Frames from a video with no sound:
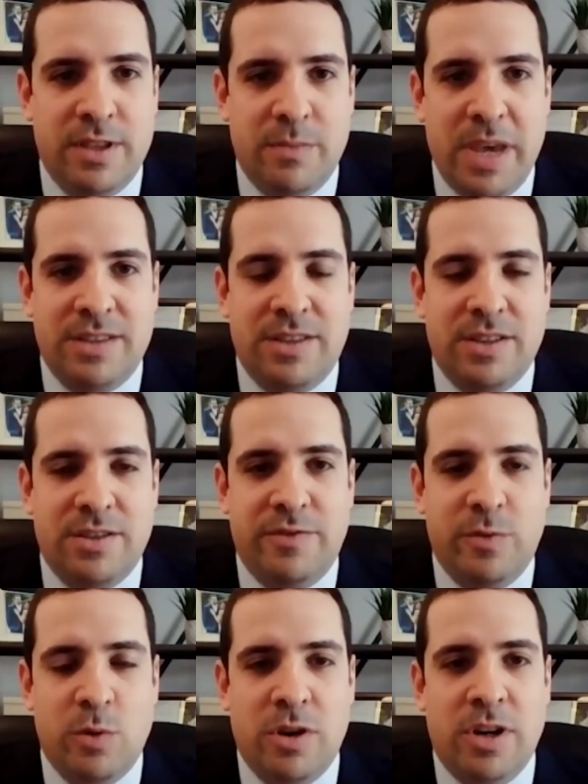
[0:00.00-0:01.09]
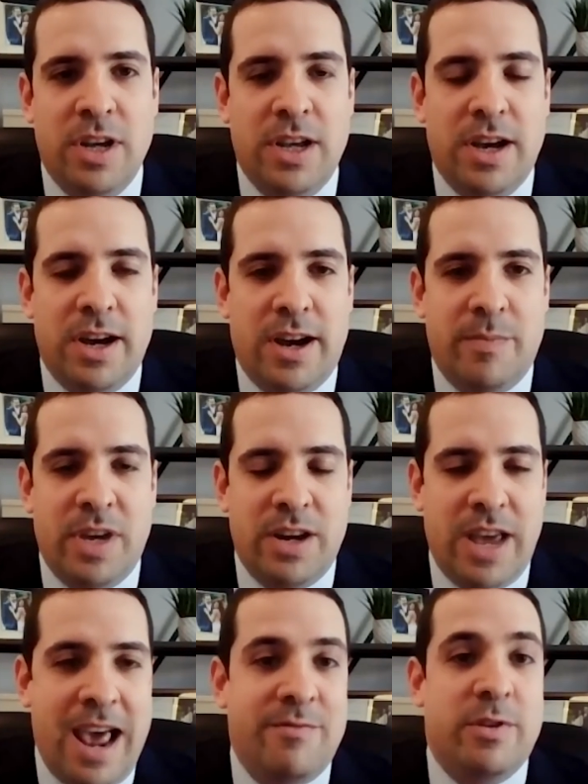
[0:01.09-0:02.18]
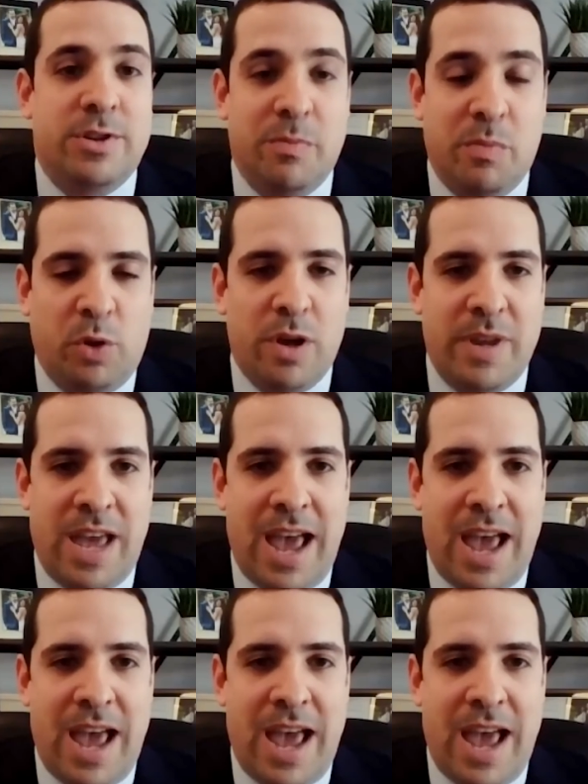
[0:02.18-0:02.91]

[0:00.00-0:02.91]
as the basis for an adverse employment